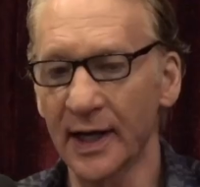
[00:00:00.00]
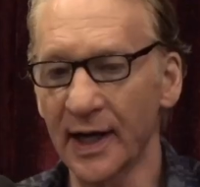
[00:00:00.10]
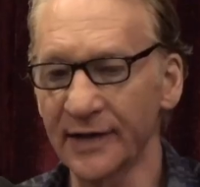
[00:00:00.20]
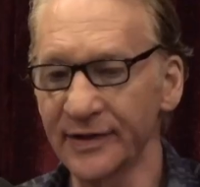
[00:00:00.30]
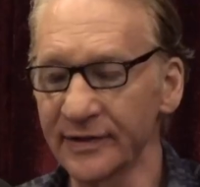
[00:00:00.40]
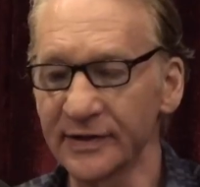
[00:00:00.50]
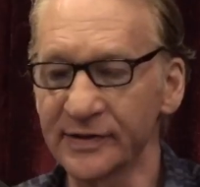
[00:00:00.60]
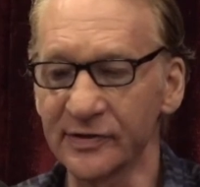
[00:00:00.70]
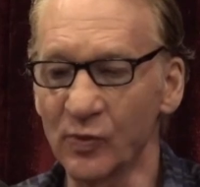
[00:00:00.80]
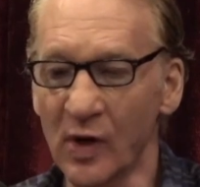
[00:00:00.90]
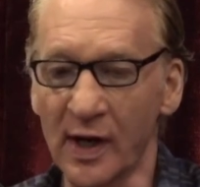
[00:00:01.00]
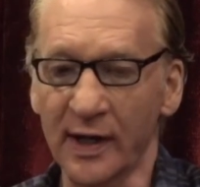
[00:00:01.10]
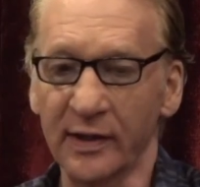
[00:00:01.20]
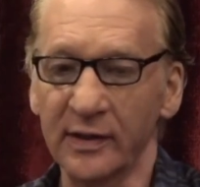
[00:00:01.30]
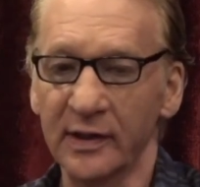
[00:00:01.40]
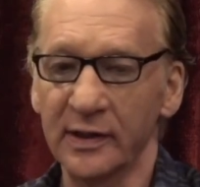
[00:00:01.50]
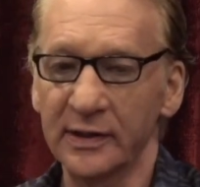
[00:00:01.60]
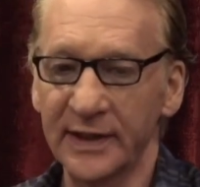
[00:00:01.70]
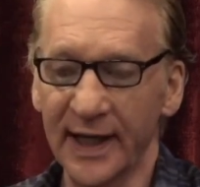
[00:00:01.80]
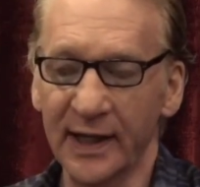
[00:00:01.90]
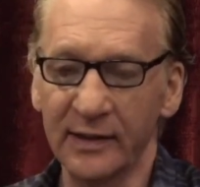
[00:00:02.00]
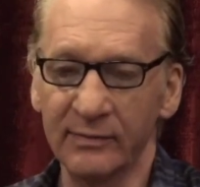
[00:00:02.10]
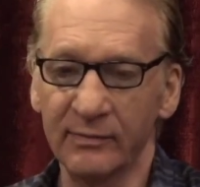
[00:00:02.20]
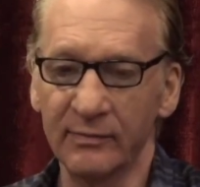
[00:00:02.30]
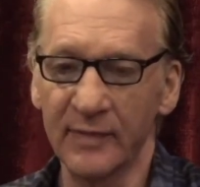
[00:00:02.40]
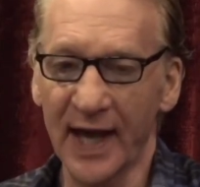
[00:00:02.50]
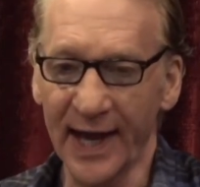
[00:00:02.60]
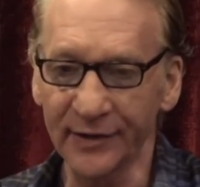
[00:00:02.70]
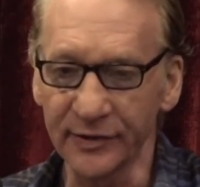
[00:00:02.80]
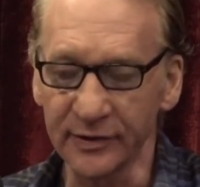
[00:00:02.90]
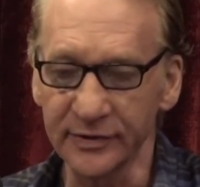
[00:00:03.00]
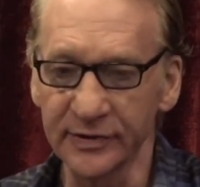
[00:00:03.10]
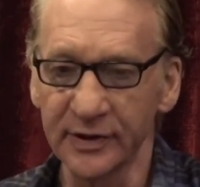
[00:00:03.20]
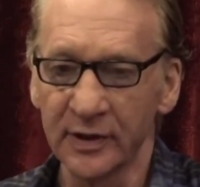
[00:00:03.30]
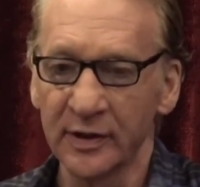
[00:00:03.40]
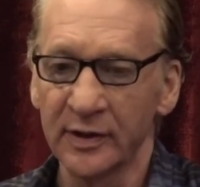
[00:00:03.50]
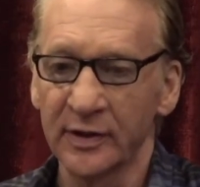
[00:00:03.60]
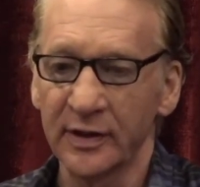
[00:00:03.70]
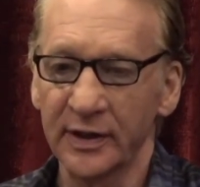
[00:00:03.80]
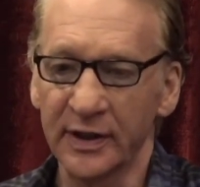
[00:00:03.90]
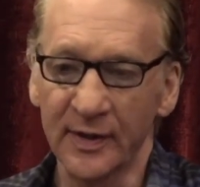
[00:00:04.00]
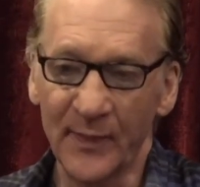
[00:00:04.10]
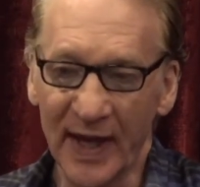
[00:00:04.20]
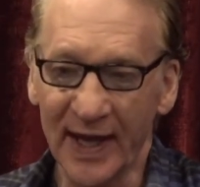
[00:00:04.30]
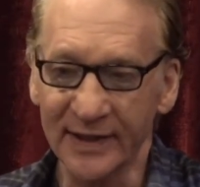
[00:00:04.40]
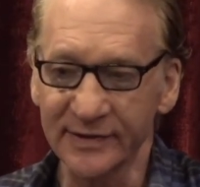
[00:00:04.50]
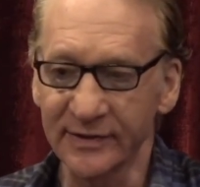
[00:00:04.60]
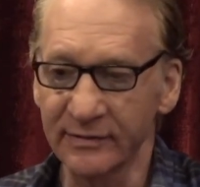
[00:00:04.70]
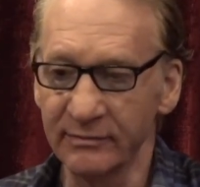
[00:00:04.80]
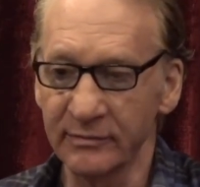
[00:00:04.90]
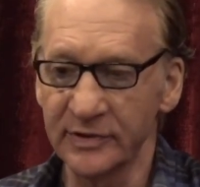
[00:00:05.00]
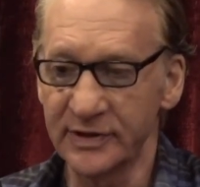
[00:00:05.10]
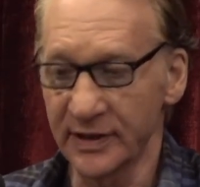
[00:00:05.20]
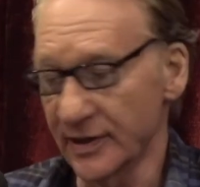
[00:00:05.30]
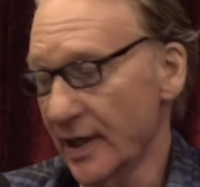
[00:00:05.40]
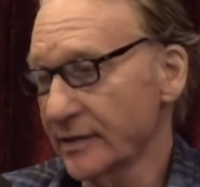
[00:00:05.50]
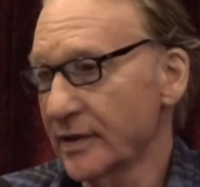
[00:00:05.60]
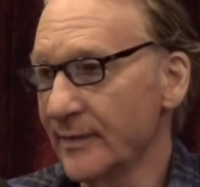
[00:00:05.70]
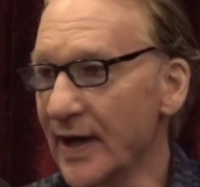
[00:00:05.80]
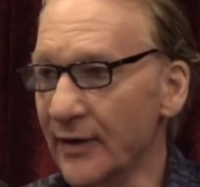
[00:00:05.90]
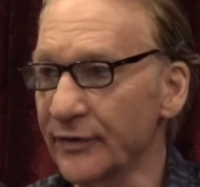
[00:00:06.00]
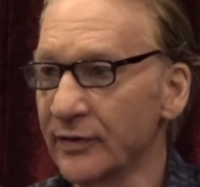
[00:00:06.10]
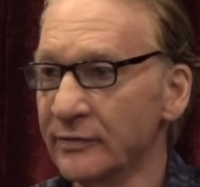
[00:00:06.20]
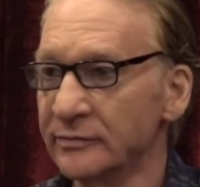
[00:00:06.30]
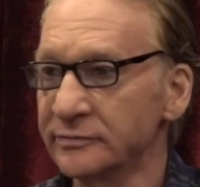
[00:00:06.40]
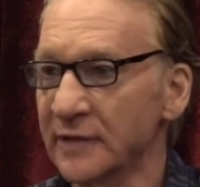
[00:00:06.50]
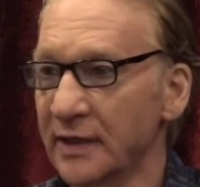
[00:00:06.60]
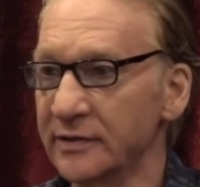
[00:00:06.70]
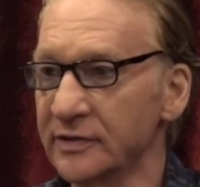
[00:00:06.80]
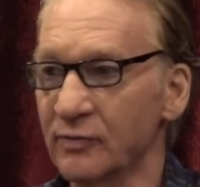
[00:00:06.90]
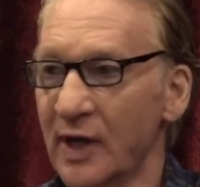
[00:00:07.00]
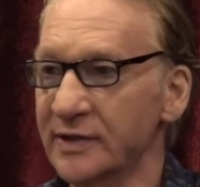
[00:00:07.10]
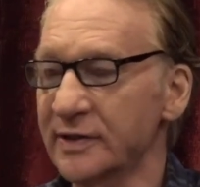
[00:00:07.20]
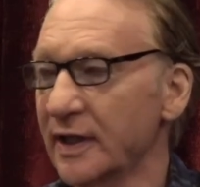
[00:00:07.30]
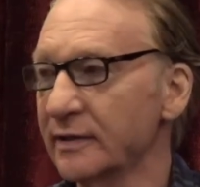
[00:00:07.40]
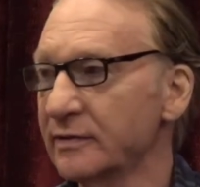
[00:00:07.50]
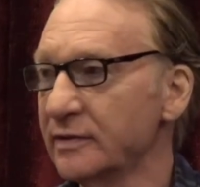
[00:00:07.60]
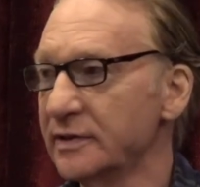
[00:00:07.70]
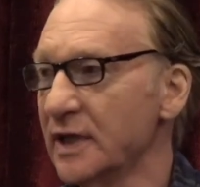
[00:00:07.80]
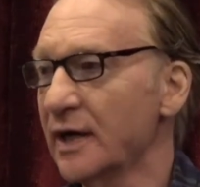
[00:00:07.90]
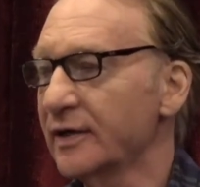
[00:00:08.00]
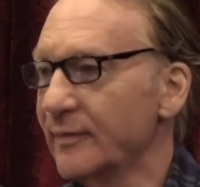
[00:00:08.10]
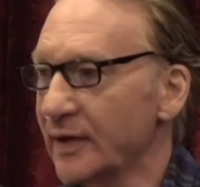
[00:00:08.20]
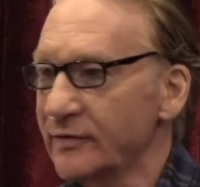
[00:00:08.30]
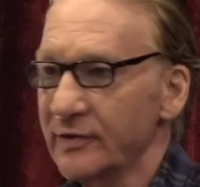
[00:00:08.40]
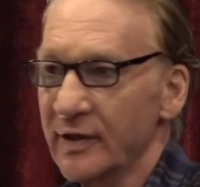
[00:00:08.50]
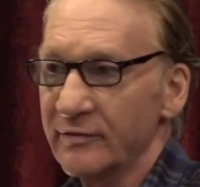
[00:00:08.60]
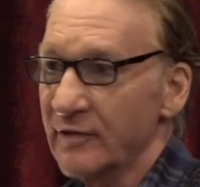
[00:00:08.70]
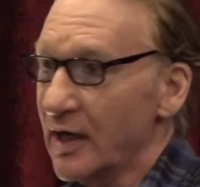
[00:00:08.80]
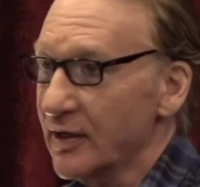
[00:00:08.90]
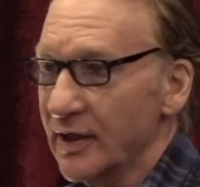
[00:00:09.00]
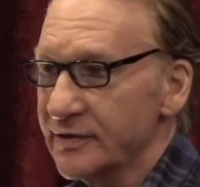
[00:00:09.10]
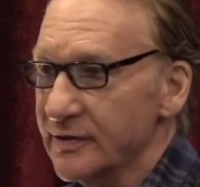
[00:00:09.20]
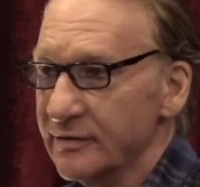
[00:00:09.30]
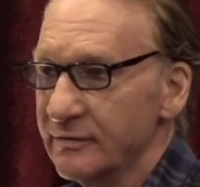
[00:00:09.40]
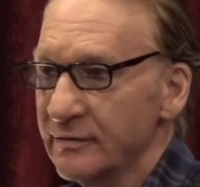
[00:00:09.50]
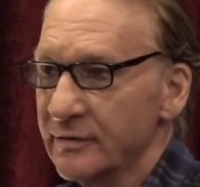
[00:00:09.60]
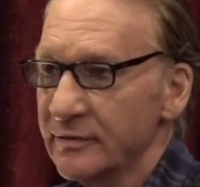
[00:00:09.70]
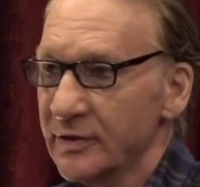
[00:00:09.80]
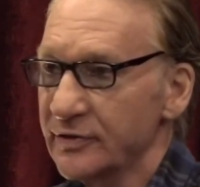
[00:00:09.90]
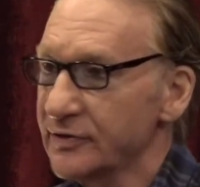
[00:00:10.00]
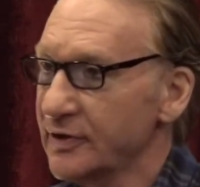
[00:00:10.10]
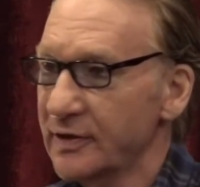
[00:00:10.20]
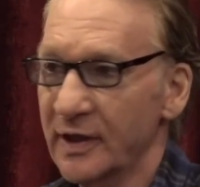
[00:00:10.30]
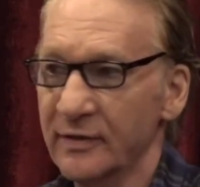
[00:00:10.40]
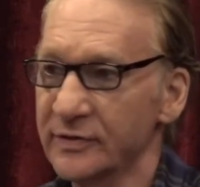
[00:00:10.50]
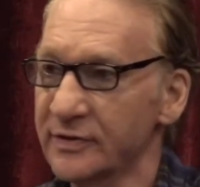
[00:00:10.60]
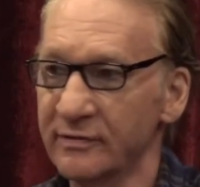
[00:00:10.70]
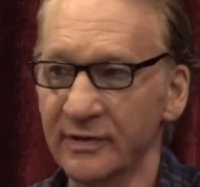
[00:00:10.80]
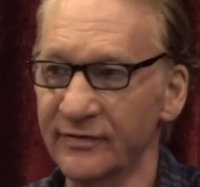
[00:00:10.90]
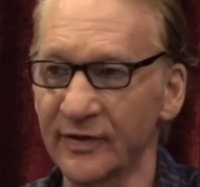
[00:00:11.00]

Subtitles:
I think this is why gay actors in the past did not come out. I just watched documentary on Rock Hudson. Did you see that? It was terrific.